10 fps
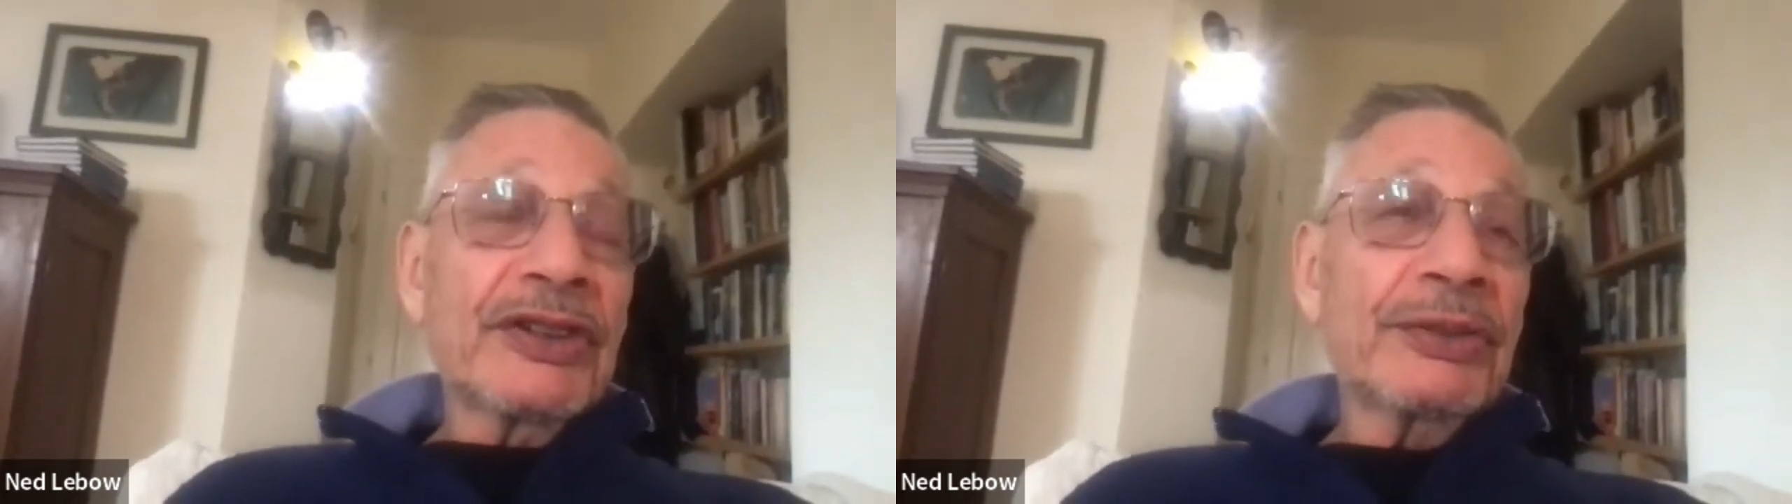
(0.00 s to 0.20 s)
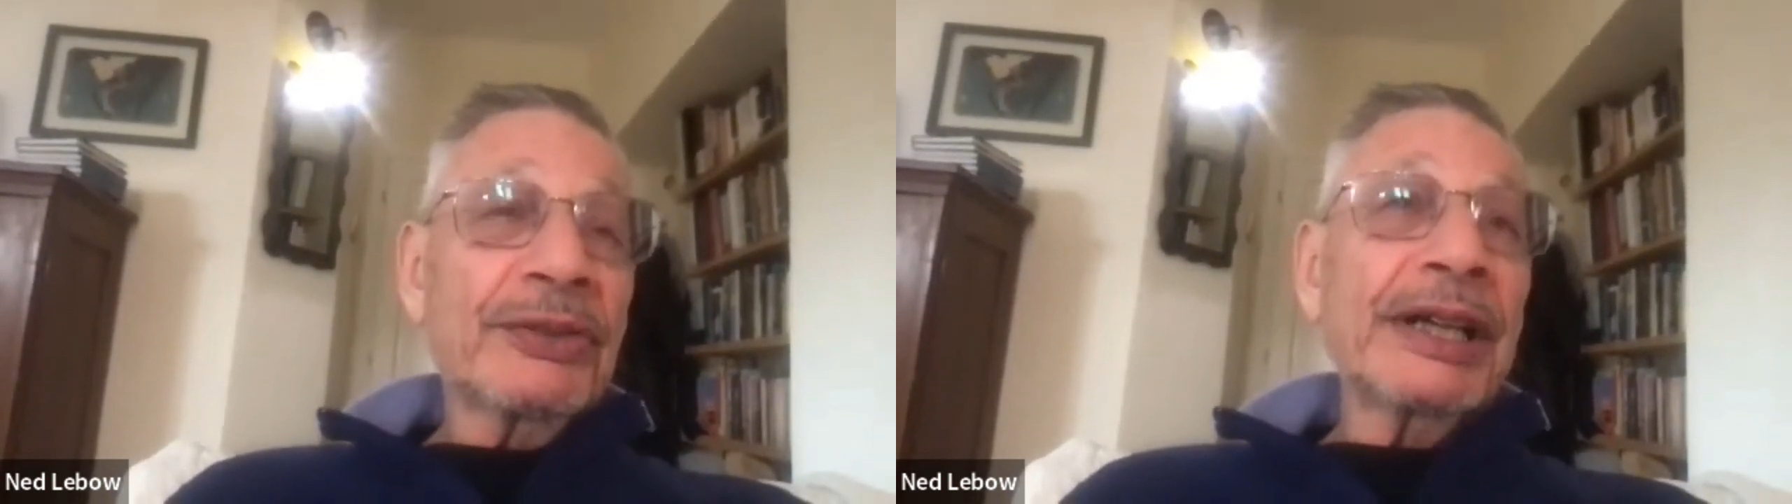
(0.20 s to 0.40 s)

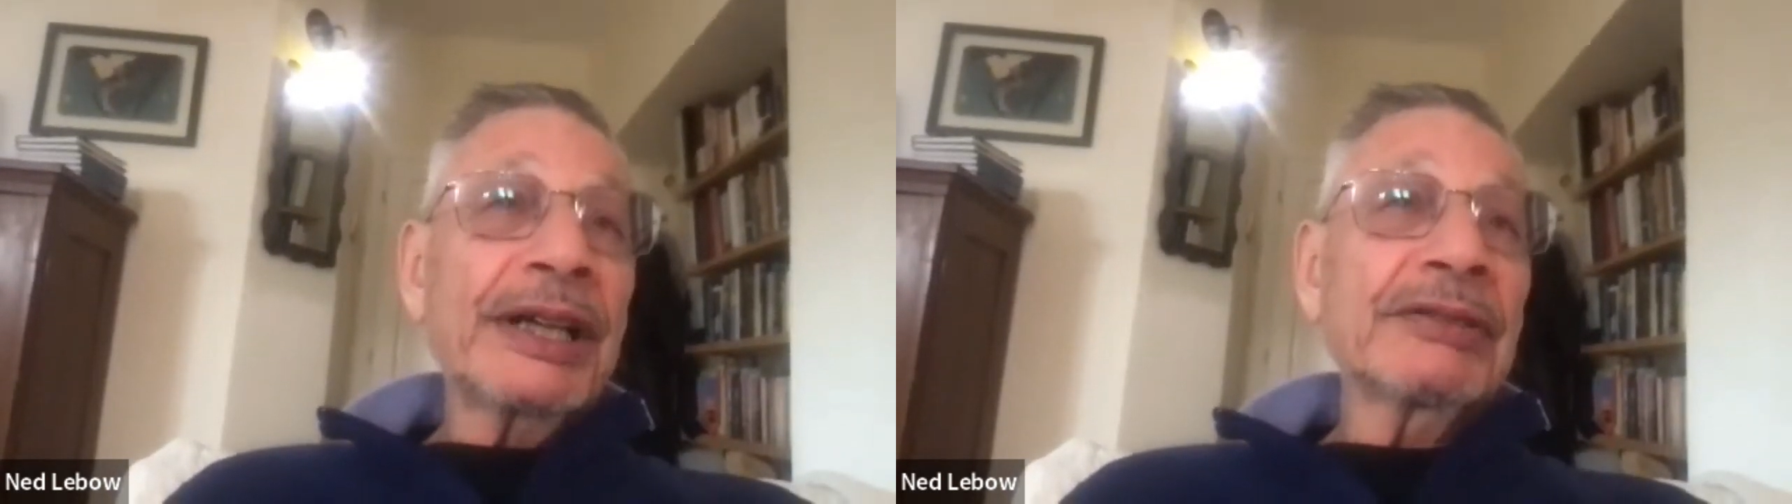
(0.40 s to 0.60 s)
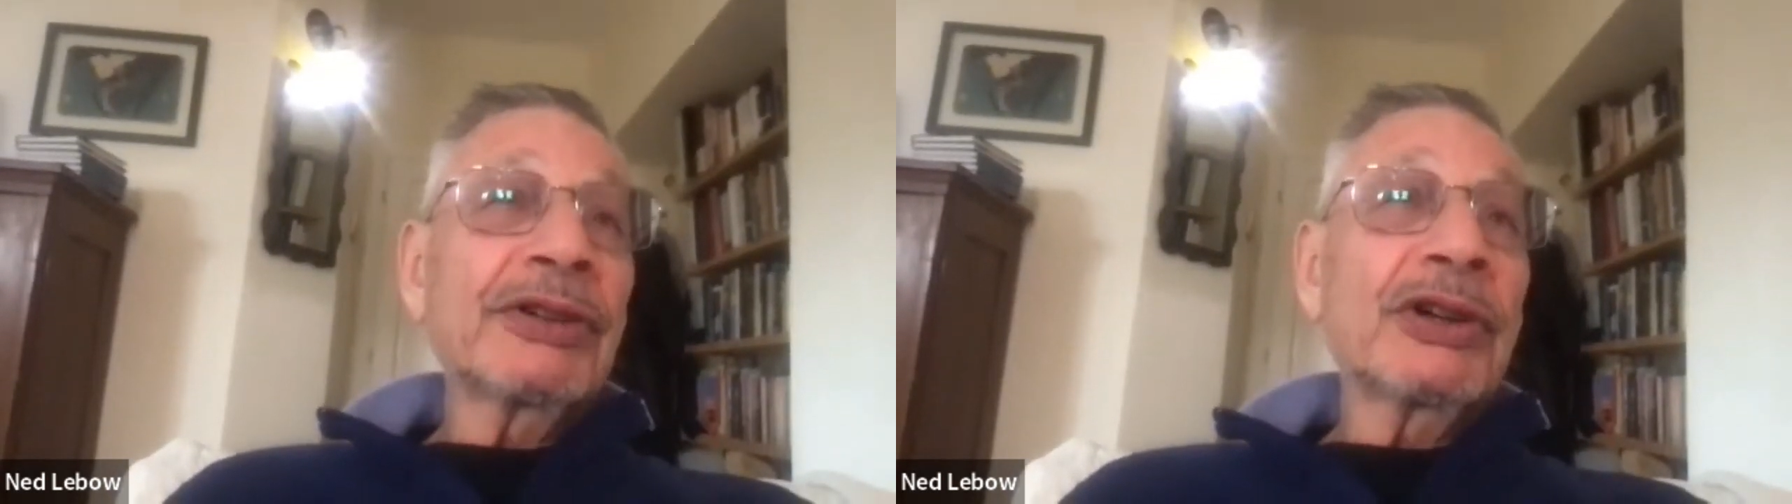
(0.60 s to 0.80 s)
in
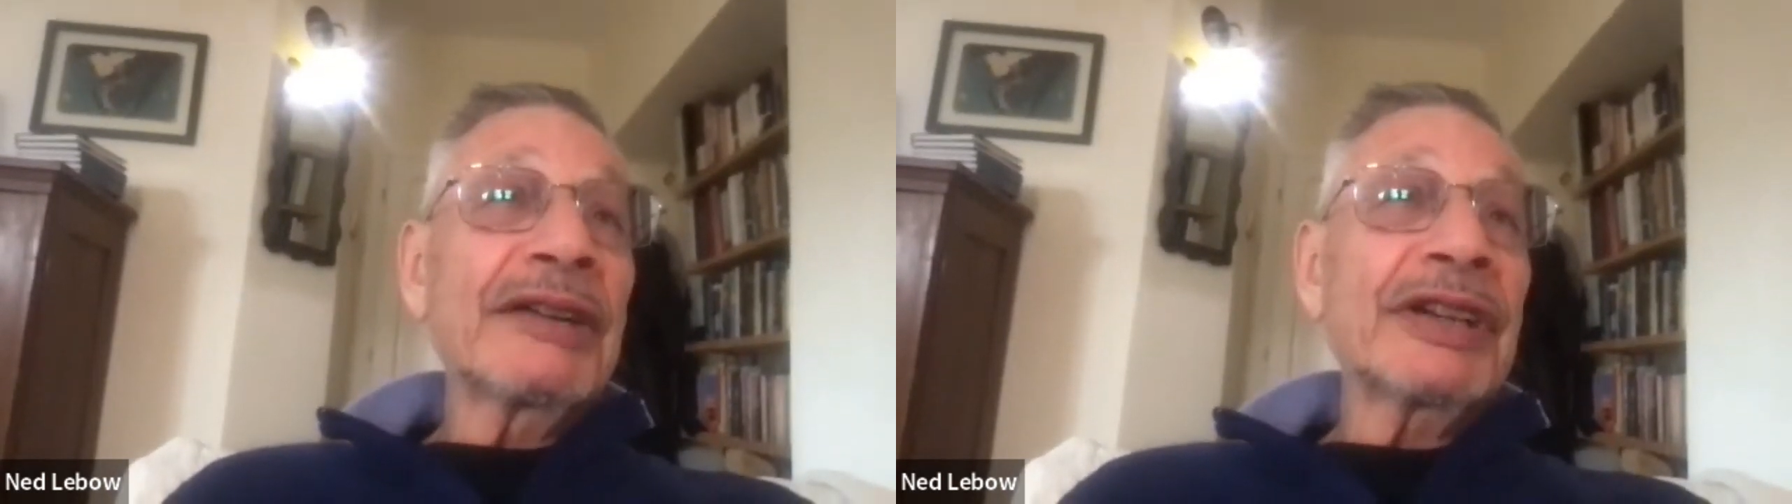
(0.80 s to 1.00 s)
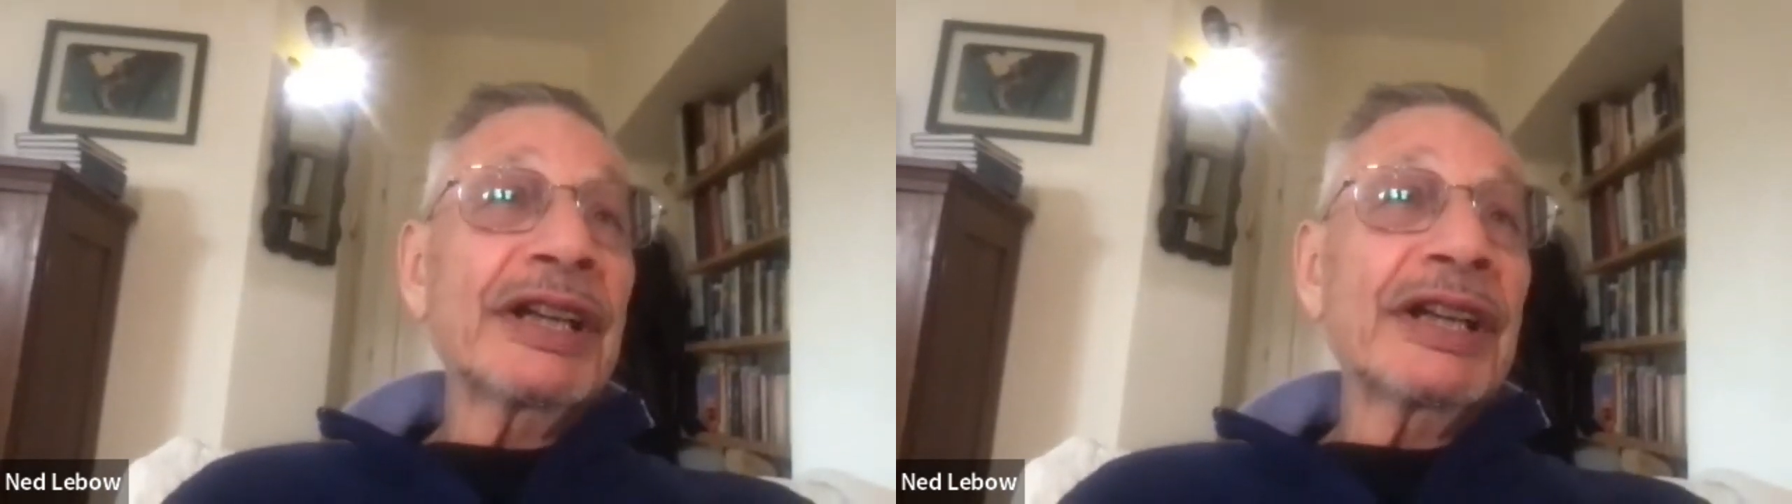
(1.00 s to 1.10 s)
spite of all